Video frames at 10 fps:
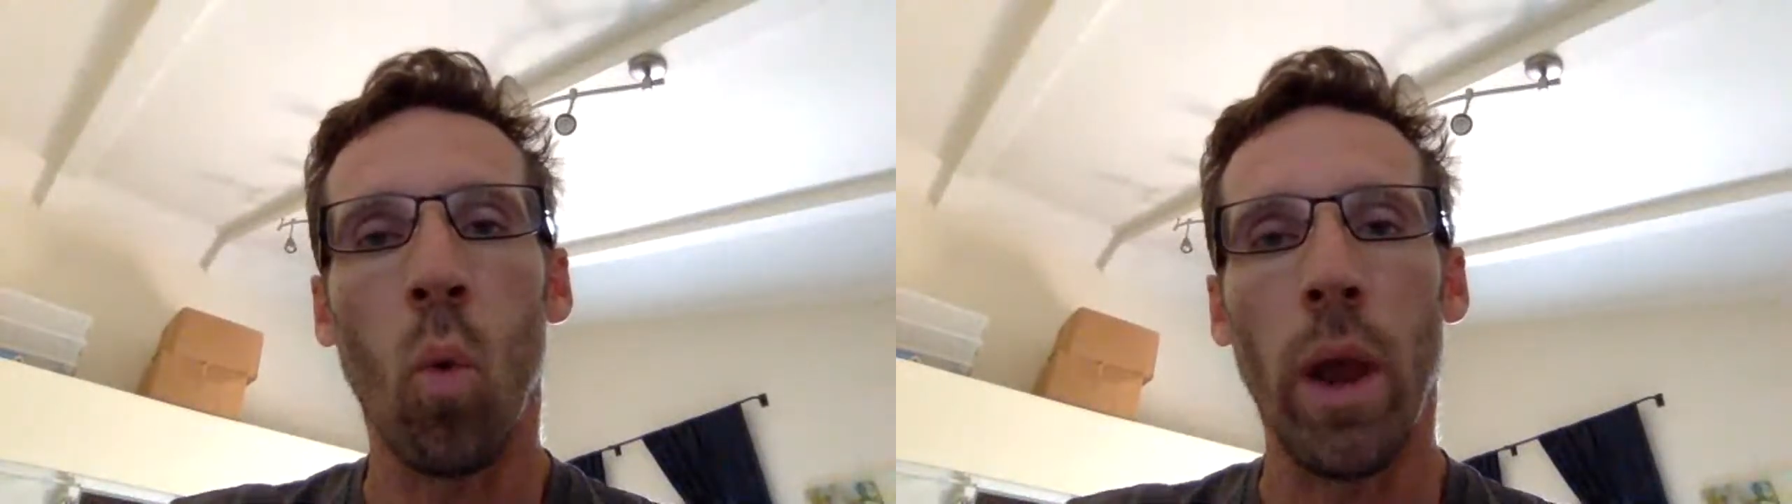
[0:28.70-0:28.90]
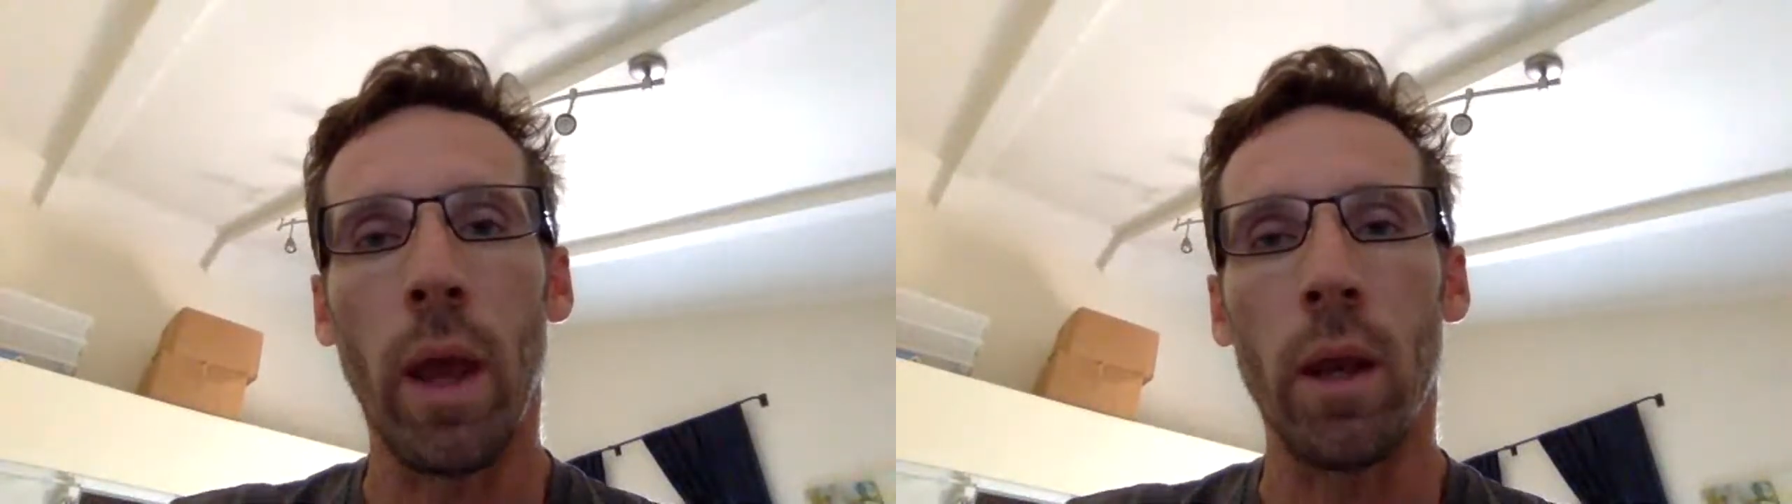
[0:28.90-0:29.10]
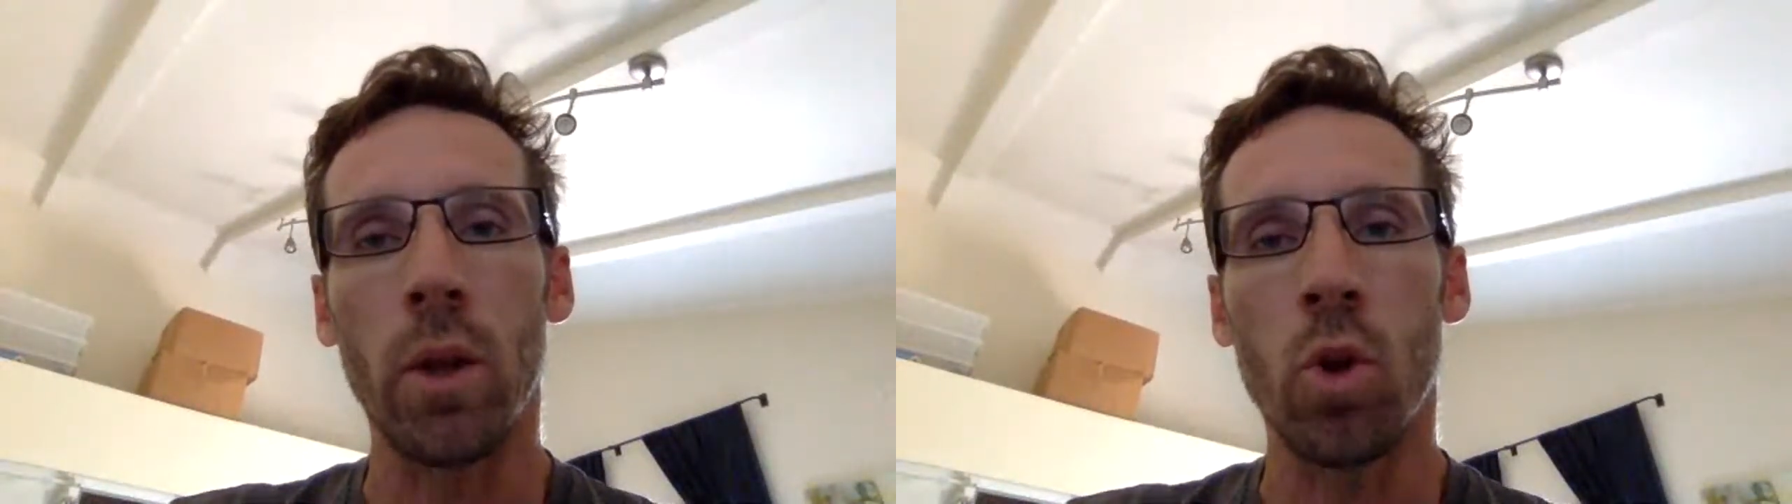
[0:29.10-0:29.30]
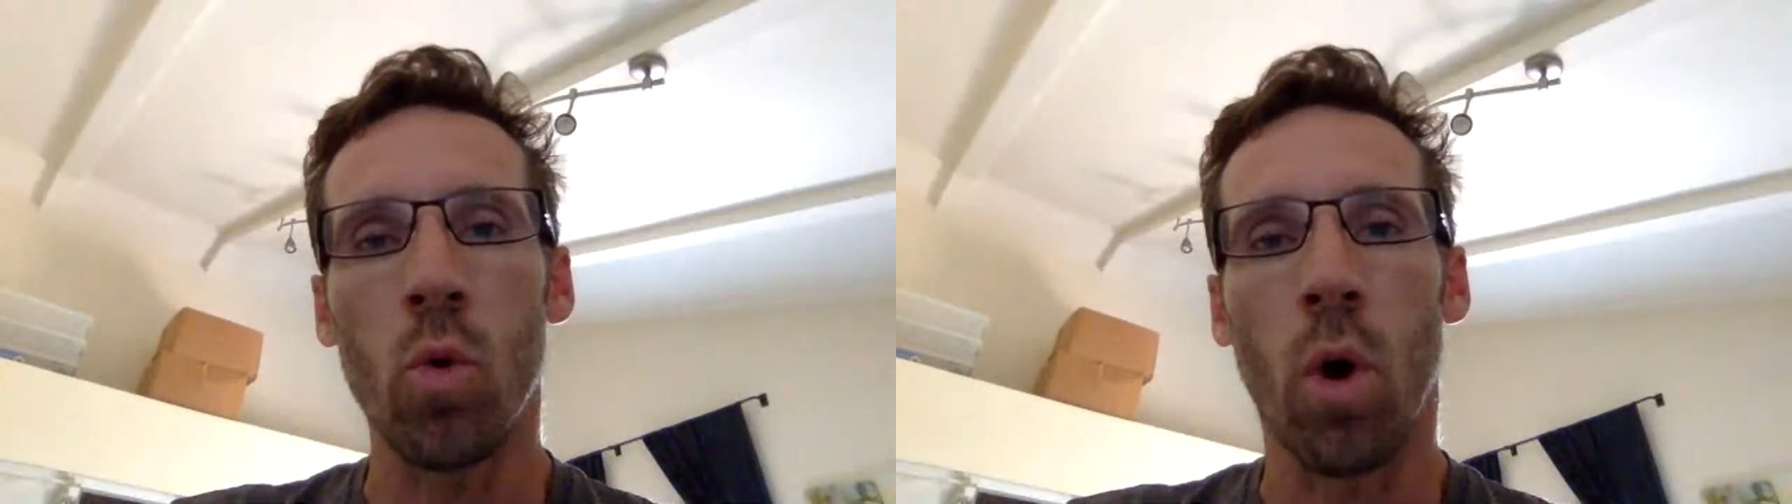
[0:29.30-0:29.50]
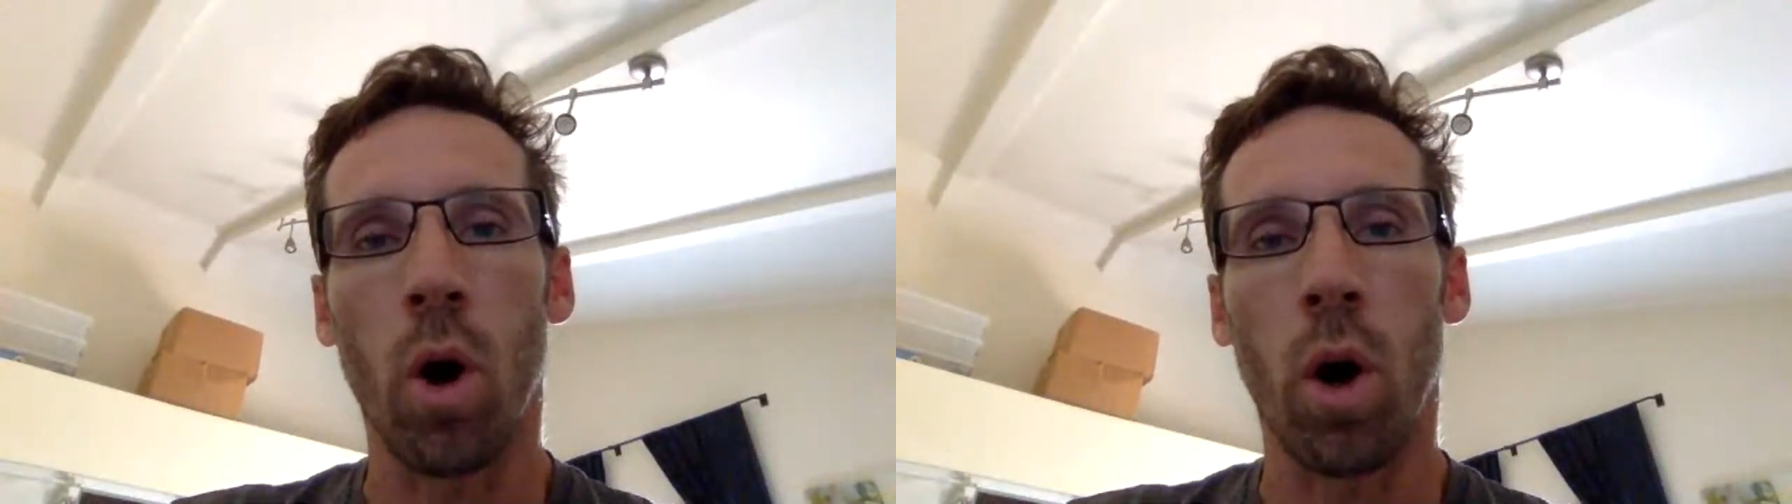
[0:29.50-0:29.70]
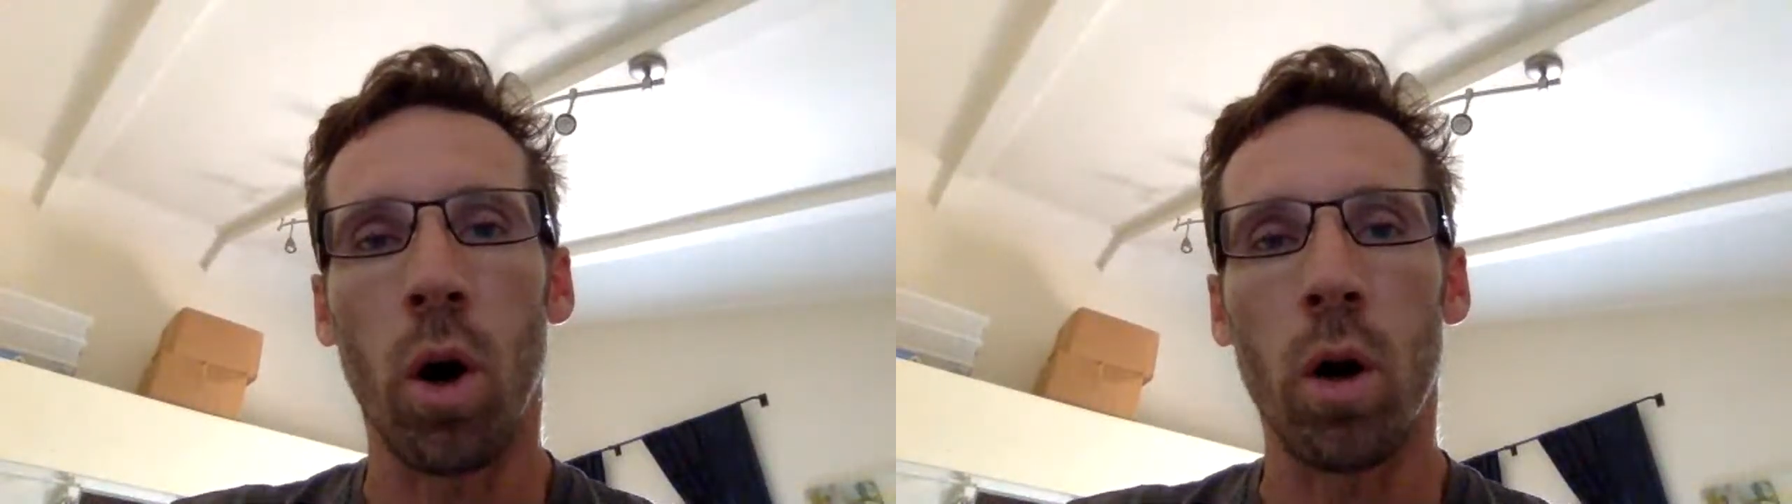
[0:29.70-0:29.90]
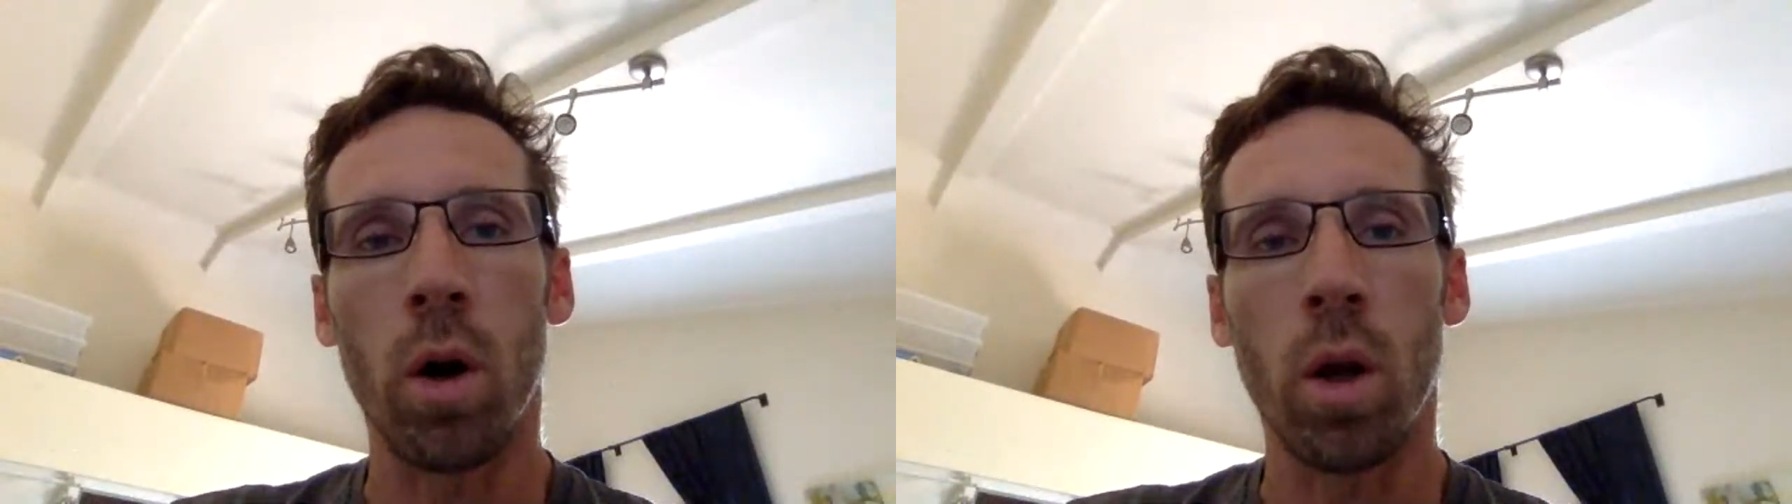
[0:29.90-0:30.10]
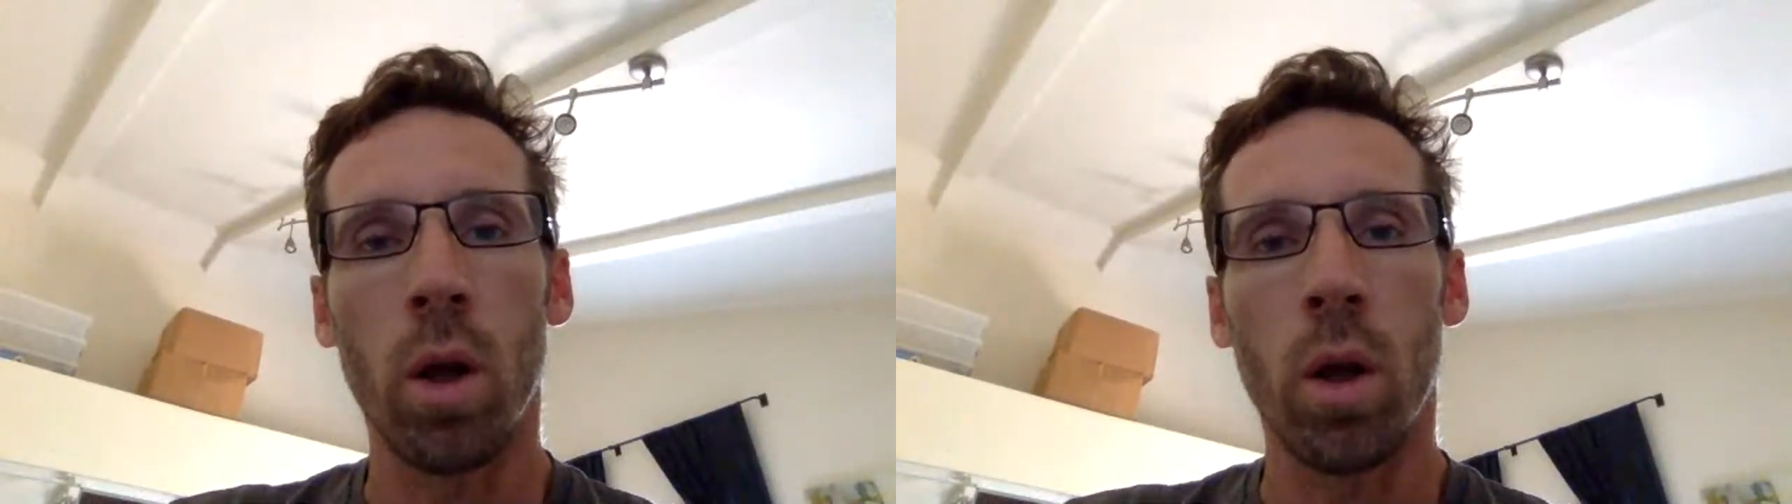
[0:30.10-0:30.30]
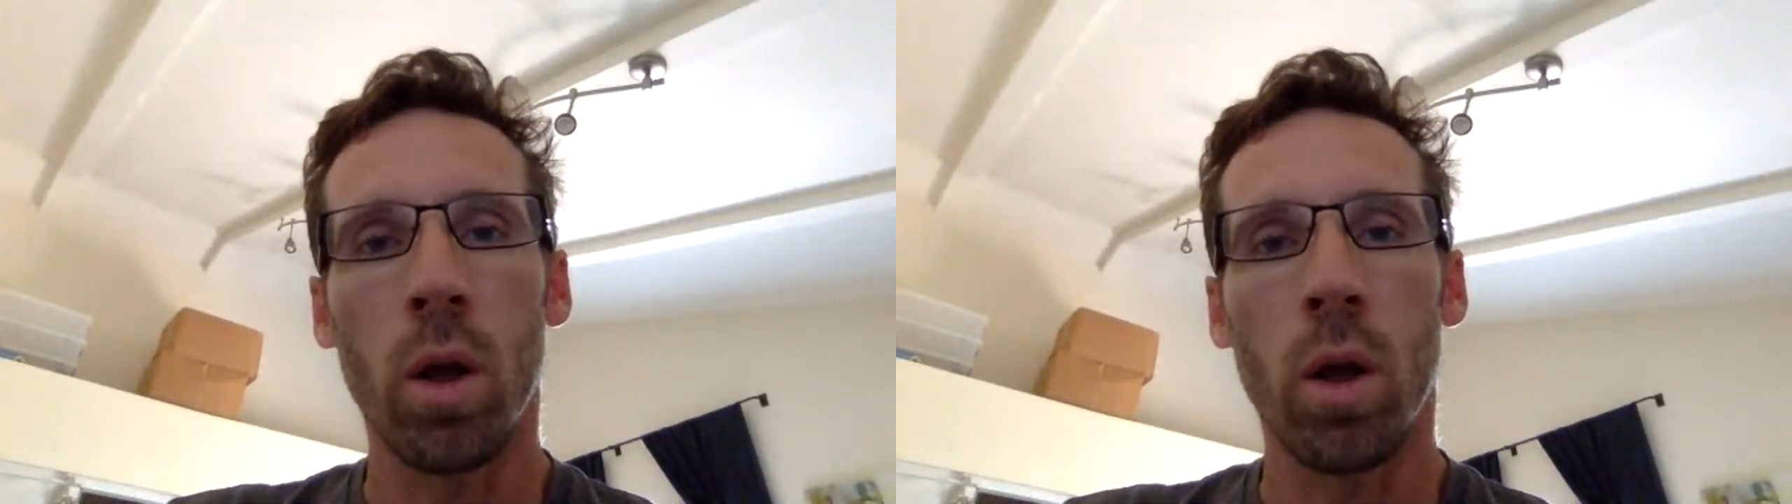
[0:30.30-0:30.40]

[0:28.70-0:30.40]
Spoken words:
when you are